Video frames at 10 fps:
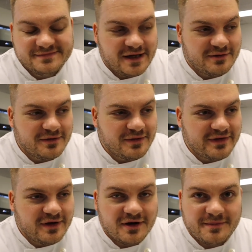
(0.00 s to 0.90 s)
I don't know where
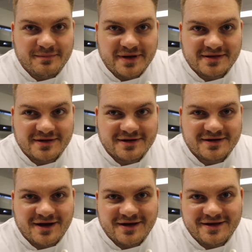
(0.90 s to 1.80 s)
they are, but they're
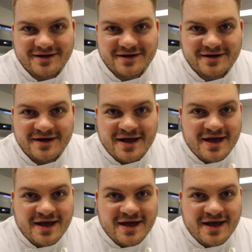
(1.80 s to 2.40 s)
not here.